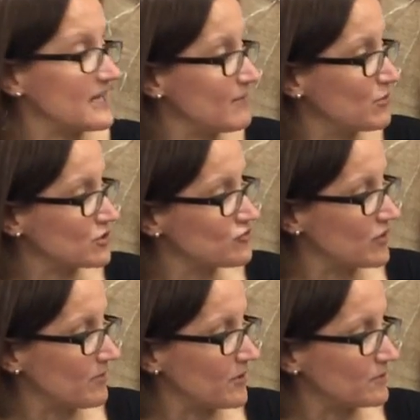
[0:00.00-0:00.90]
any more
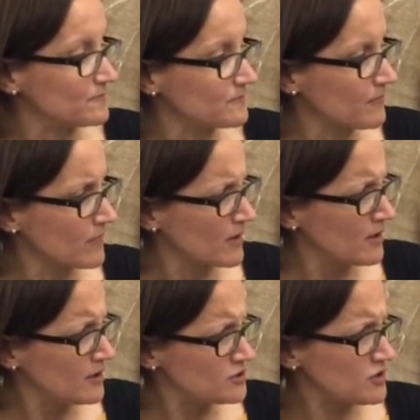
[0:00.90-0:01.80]
trouble.
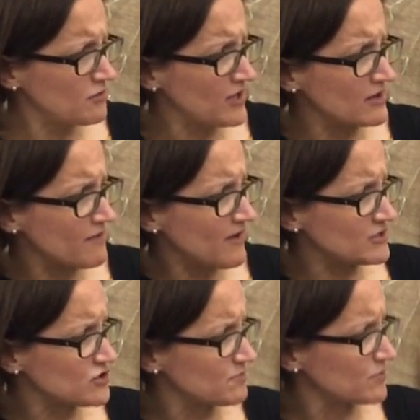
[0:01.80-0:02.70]
Do you think the
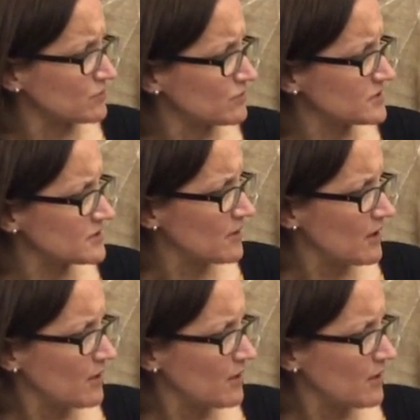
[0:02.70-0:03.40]
vegetables,